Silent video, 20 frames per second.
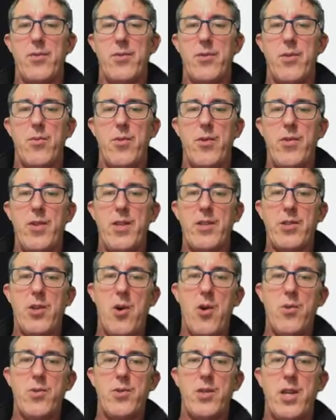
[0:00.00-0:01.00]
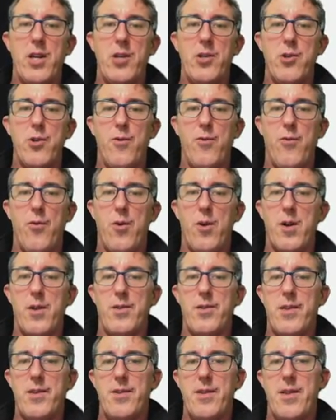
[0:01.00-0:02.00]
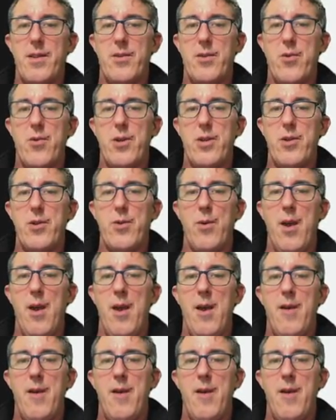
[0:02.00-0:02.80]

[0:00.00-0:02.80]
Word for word: So what this code's going to do for us is it's going to